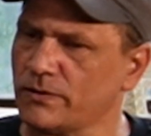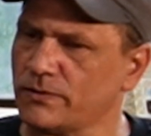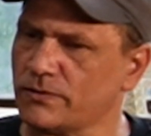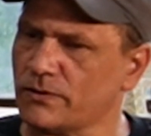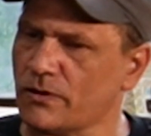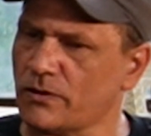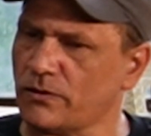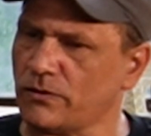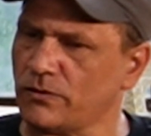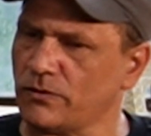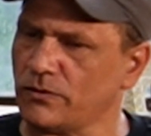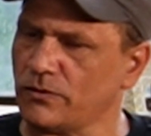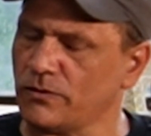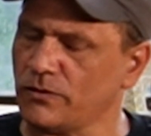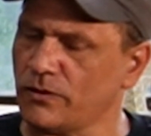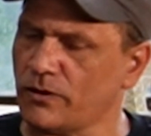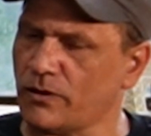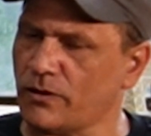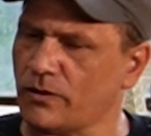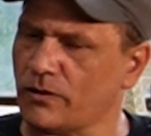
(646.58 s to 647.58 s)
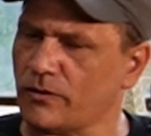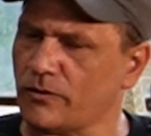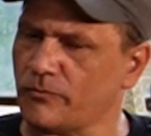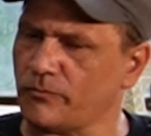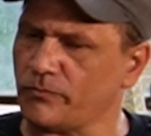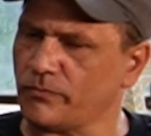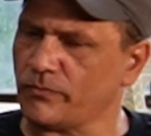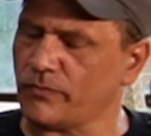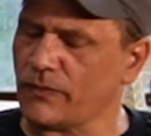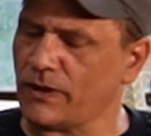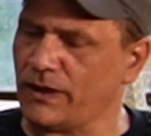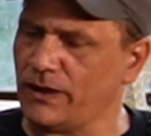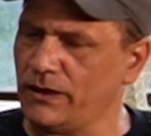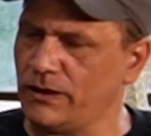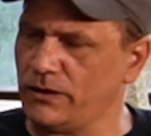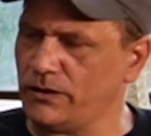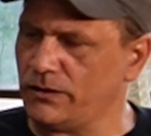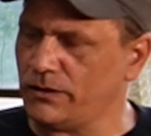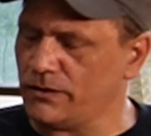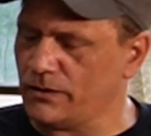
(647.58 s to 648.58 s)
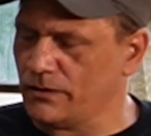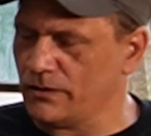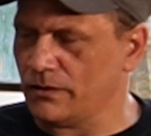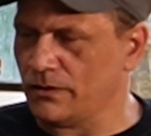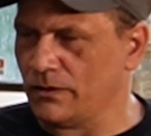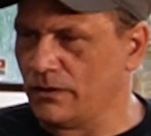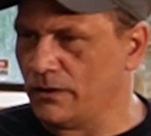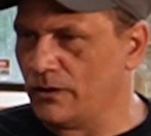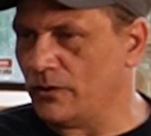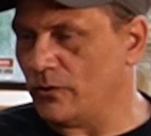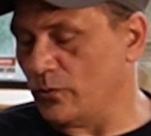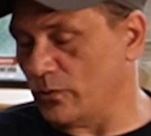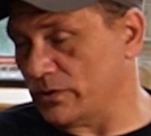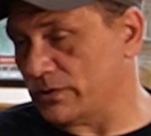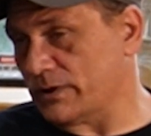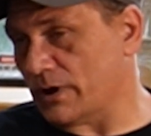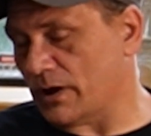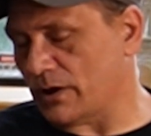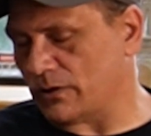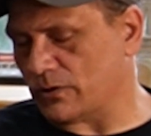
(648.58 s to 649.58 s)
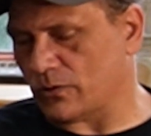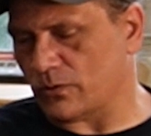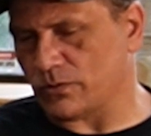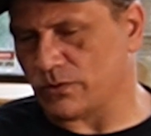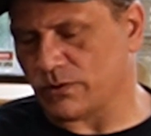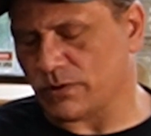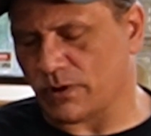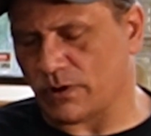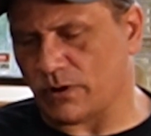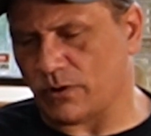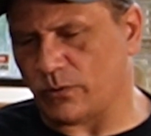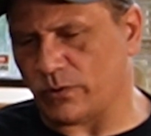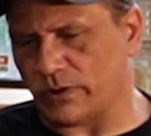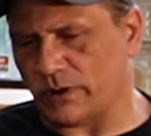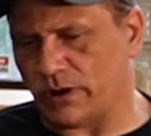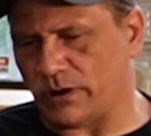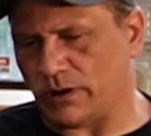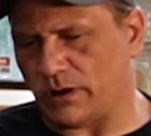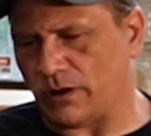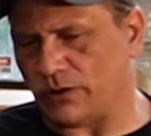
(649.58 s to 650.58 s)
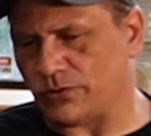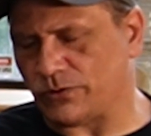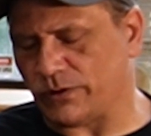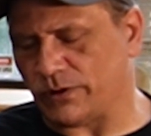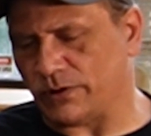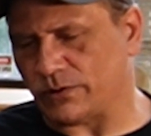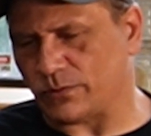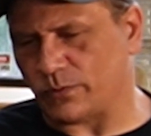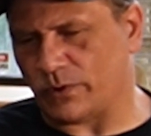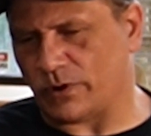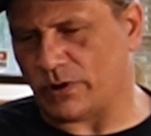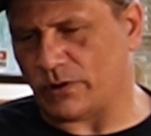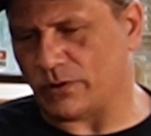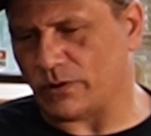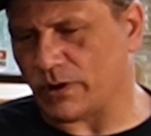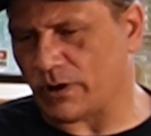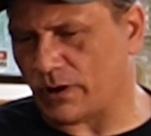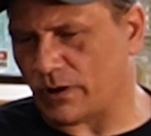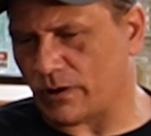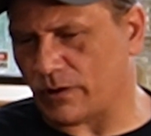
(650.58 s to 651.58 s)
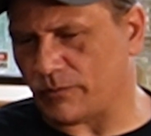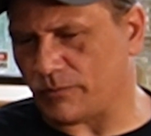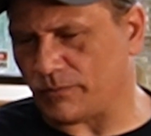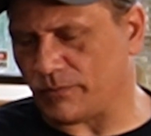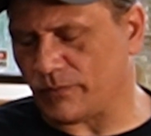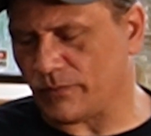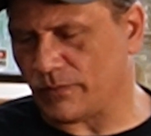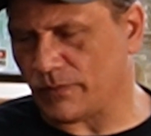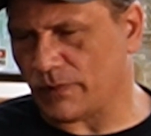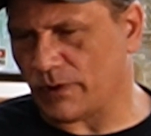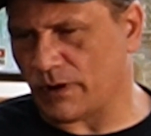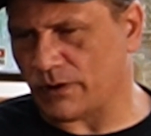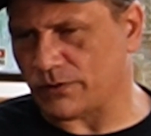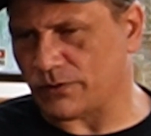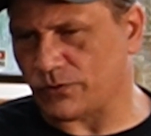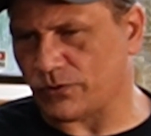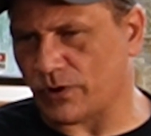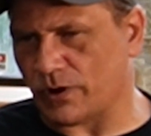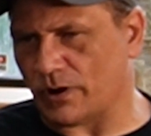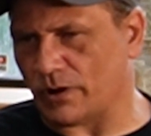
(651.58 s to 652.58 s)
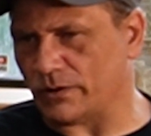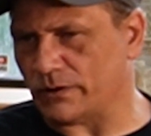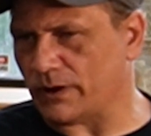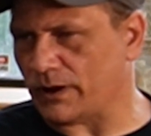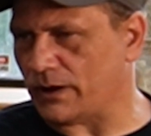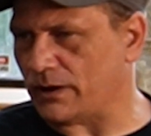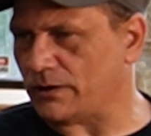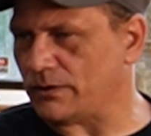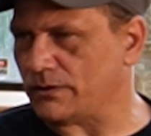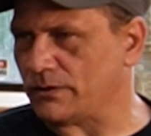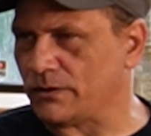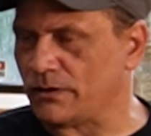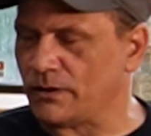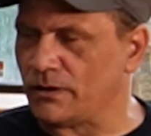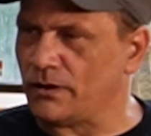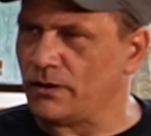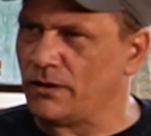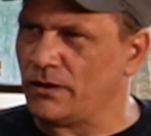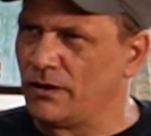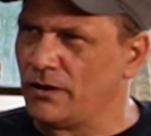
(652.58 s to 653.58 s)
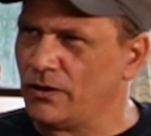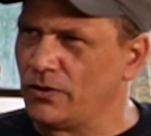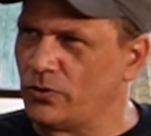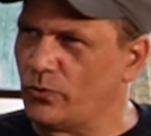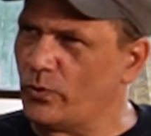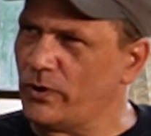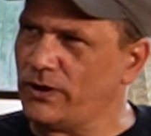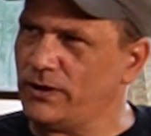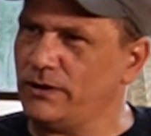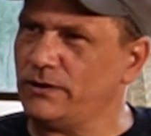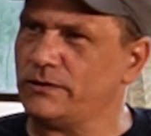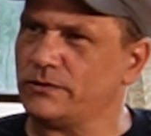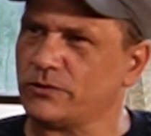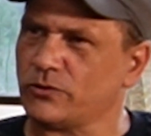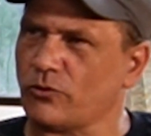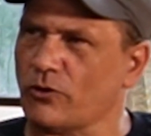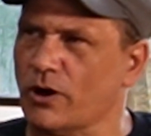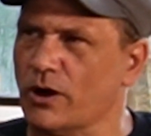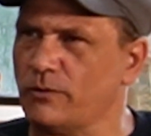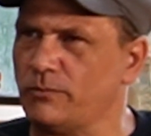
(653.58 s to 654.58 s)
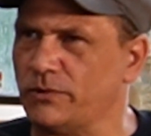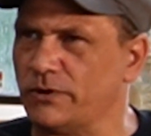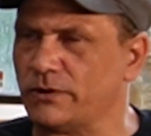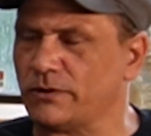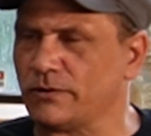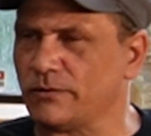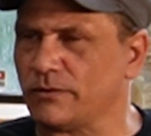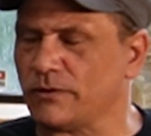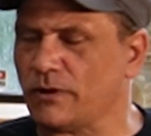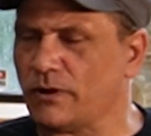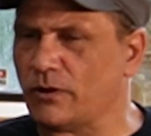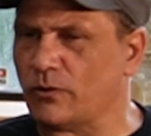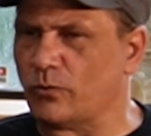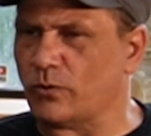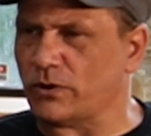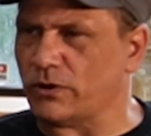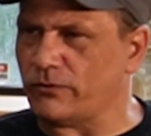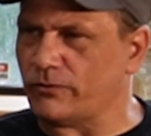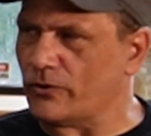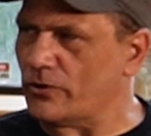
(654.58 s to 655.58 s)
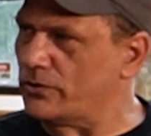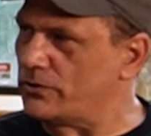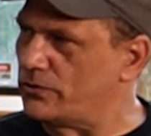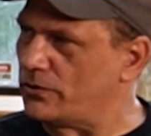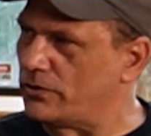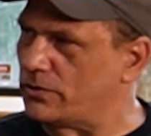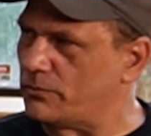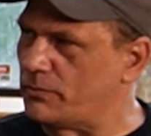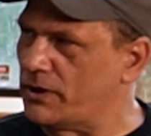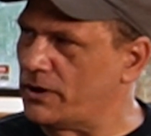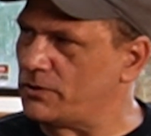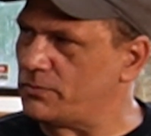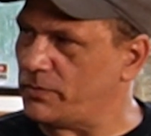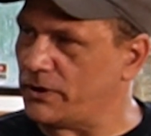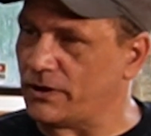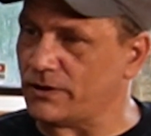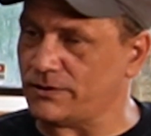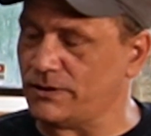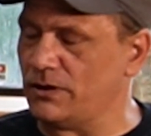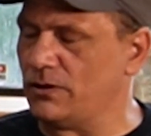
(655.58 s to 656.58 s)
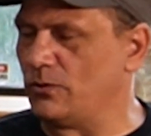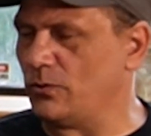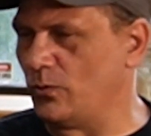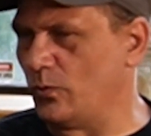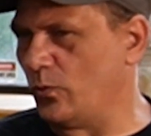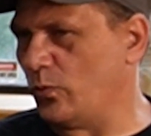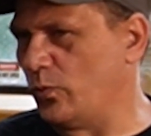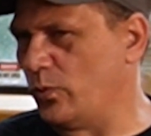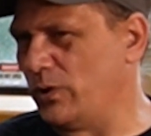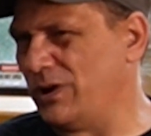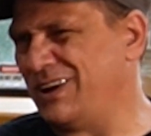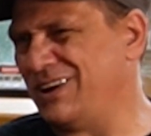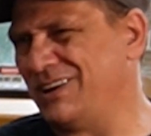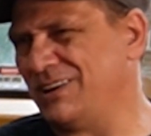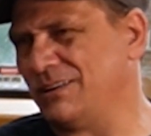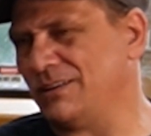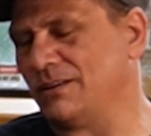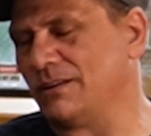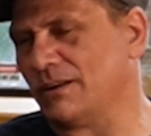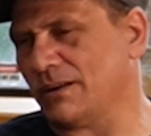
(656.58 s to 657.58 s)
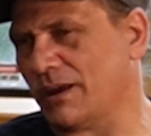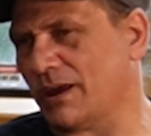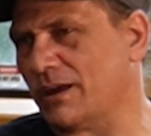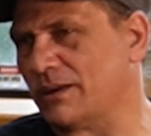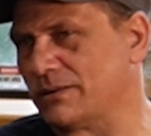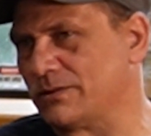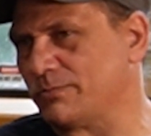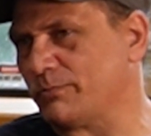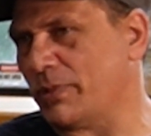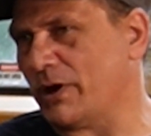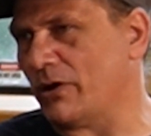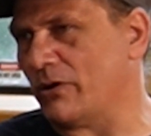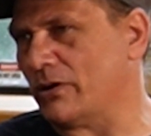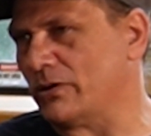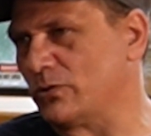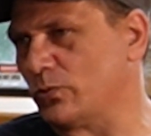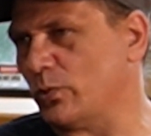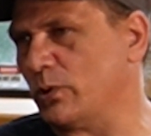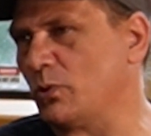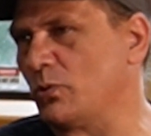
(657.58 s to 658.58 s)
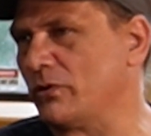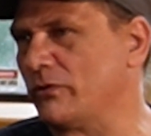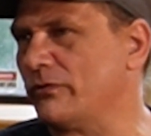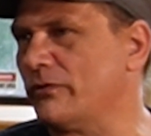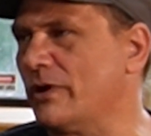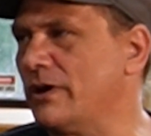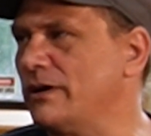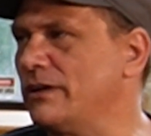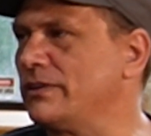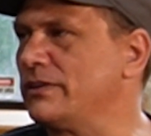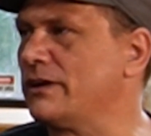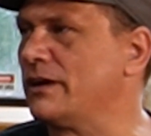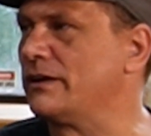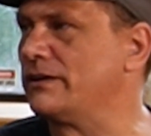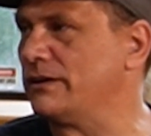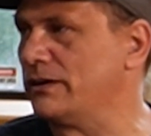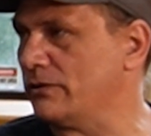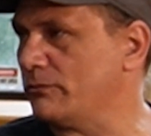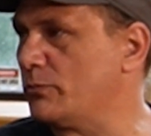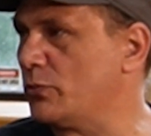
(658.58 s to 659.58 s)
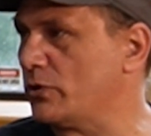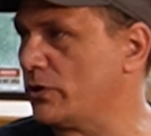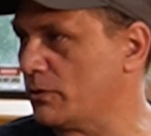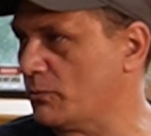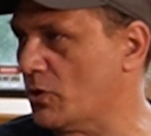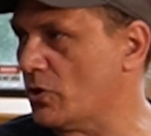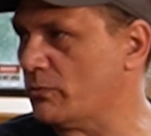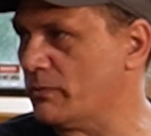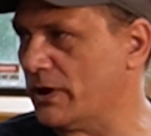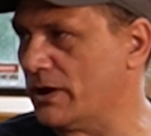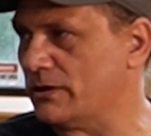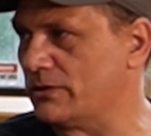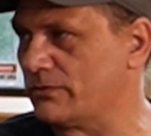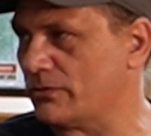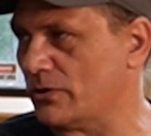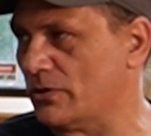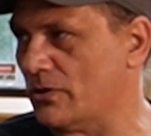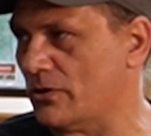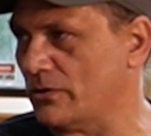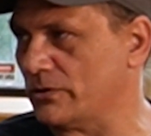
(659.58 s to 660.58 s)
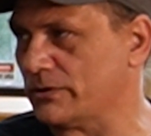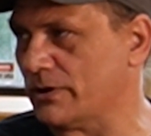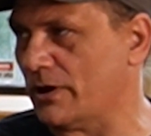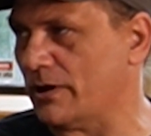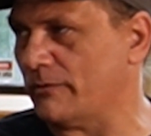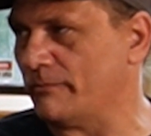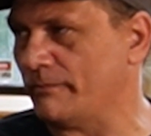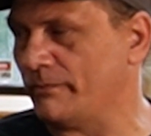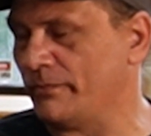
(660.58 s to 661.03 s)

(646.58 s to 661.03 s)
son, he was diagnosed with ADHD as well as a child, and the way he described it when he first took meds, because we as parents, we were fighting the idea of putting him on meds for a long time.